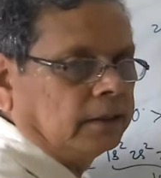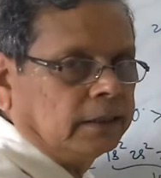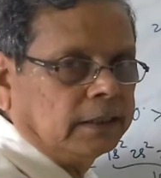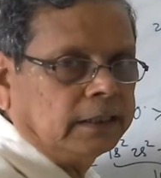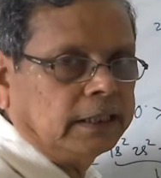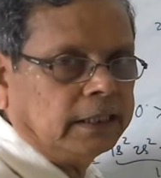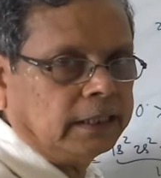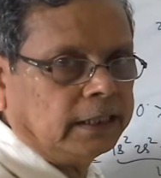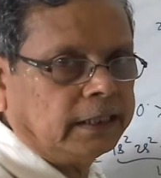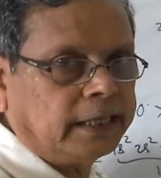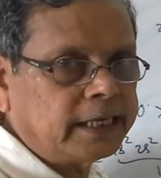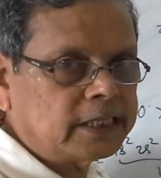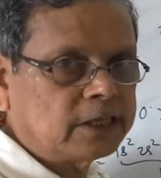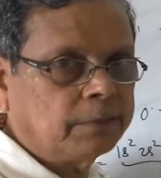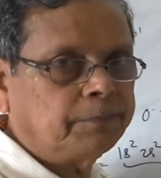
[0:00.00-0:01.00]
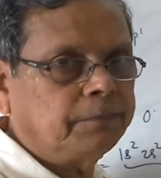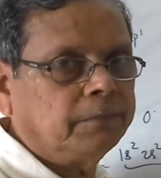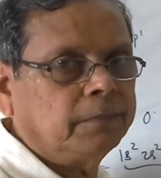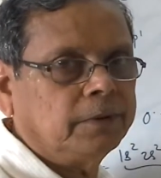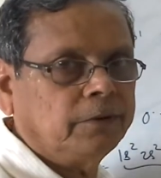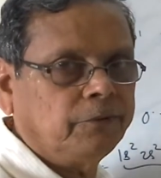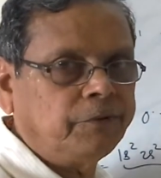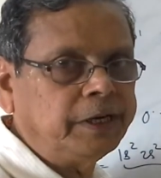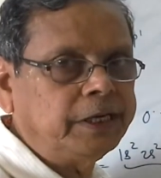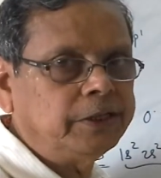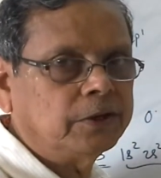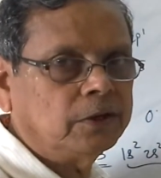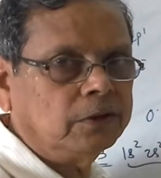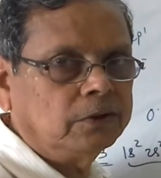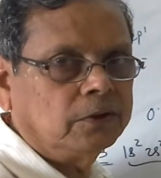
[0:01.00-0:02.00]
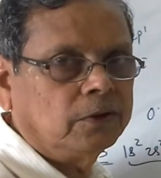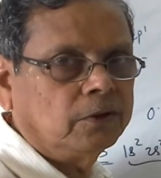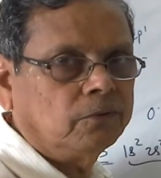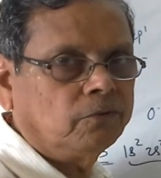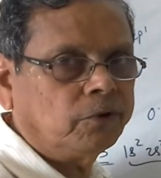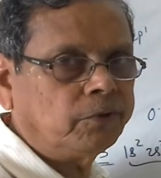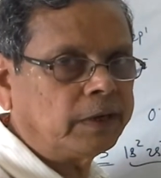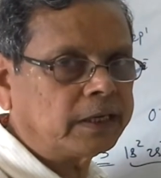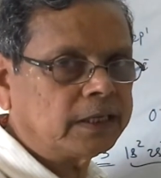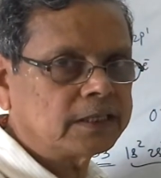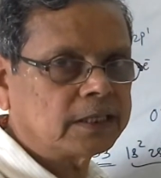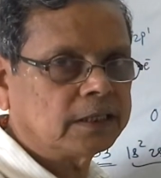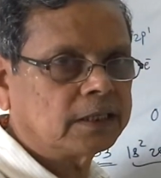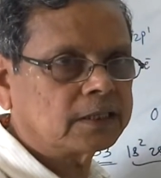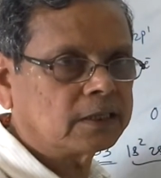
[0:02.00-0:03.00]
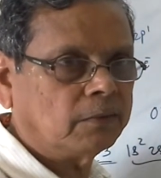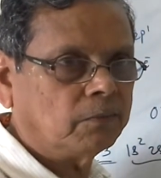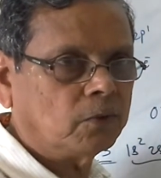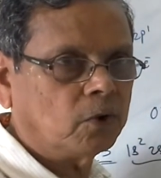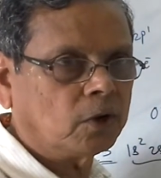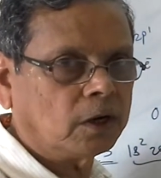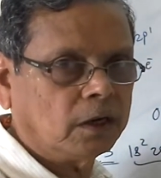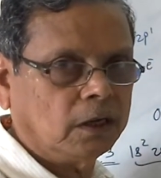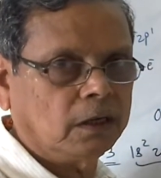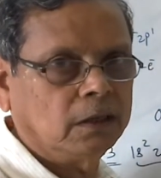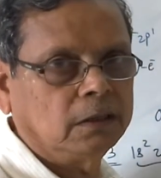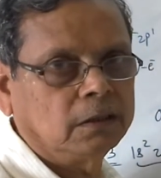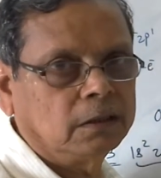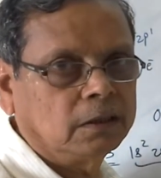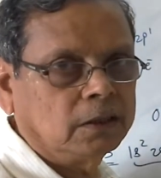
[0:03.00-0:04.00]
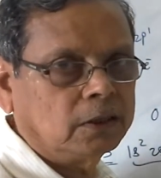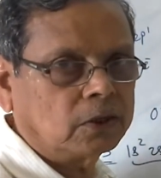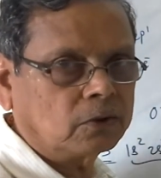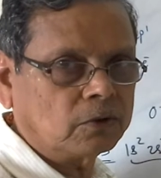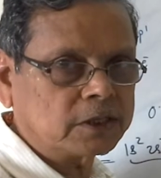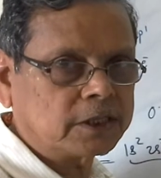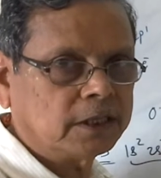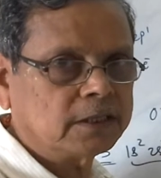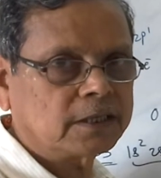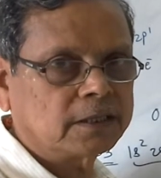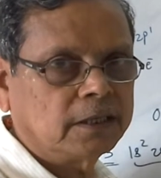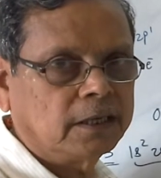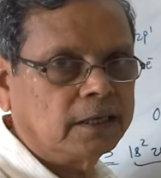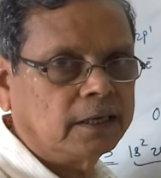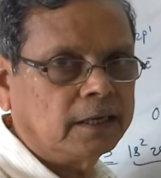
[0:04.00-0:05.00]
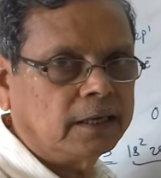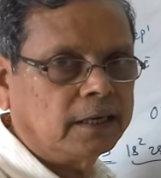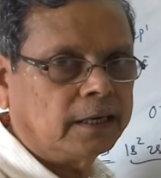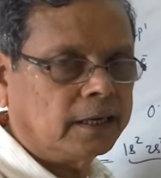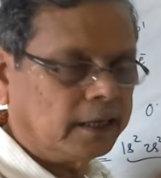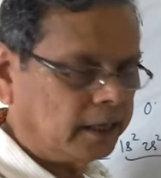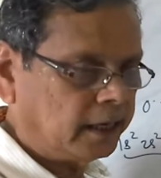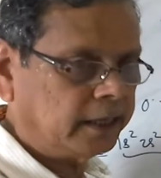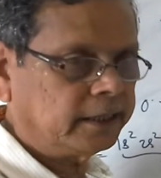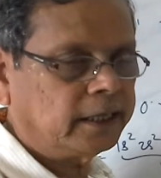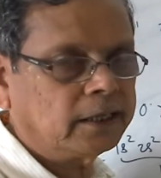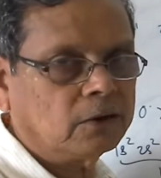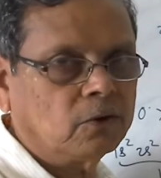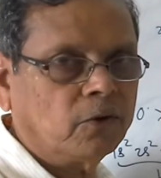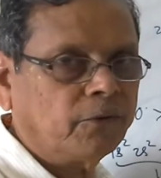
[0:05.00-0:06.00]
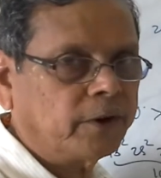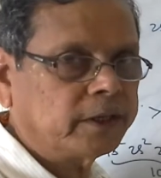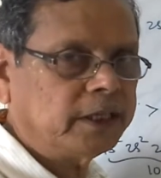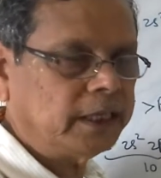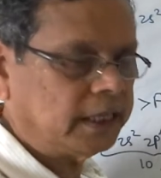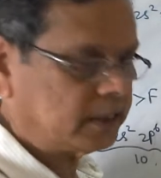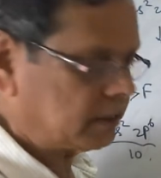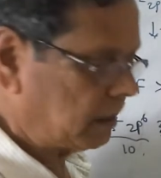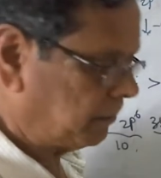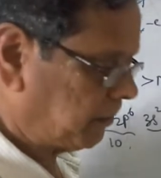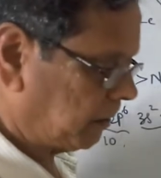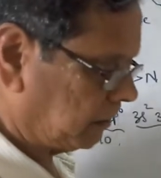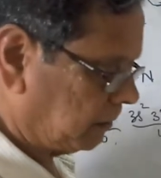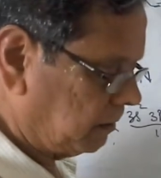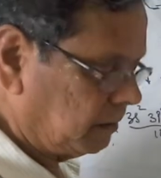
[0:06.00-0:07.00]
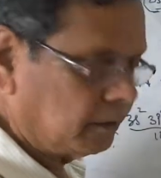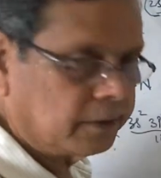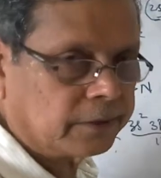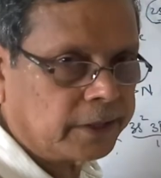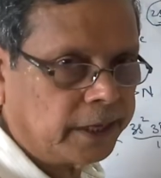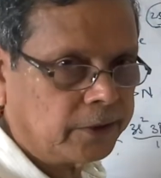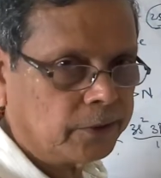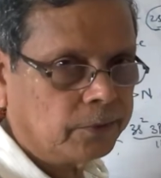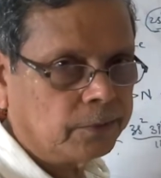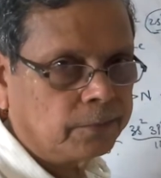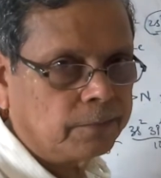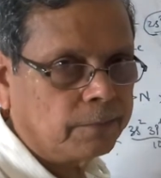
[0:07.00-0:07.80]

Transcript: In the next video, we will consider some more questions and then go for the next chapter. Thank you.